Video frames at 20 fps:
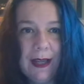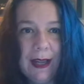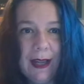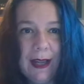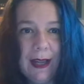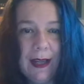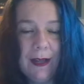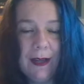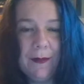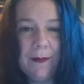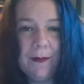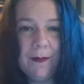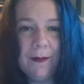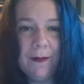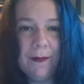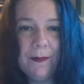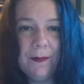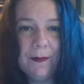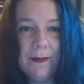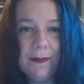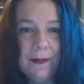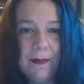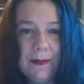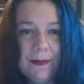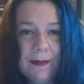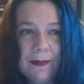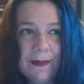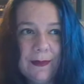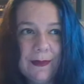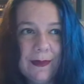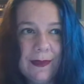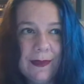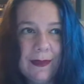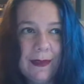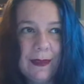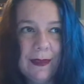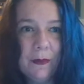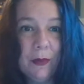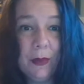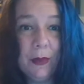um,
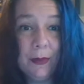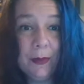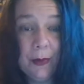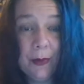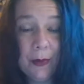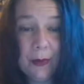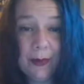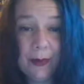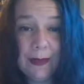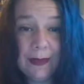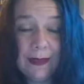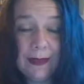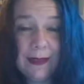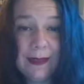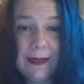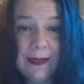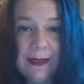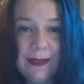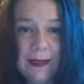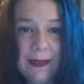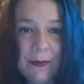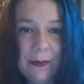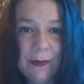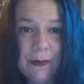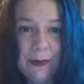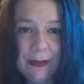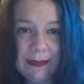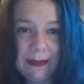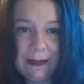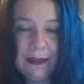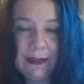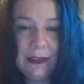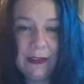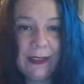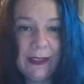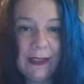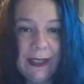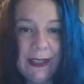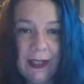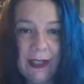more important than really
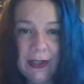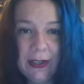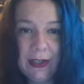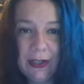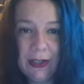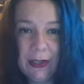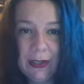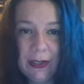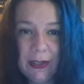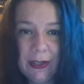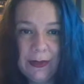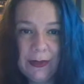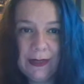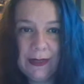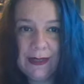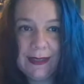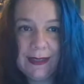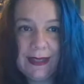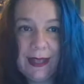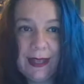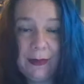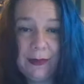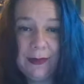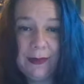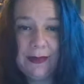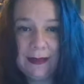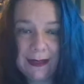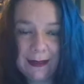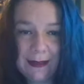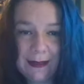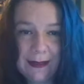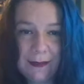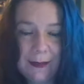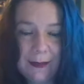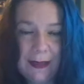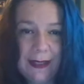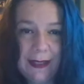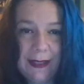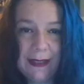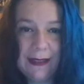looking closely at those links,
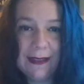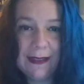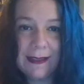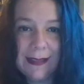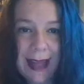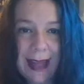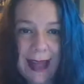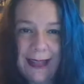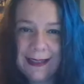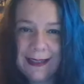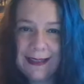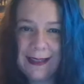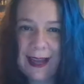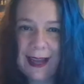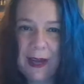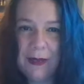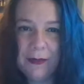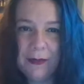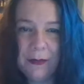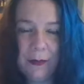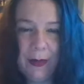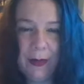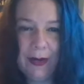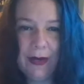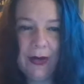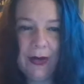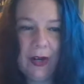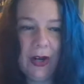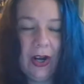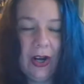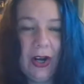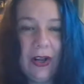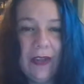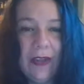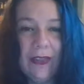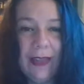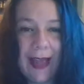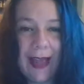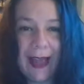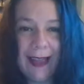because that's kind of where
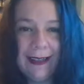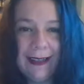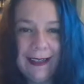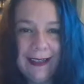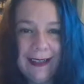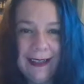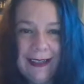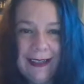all that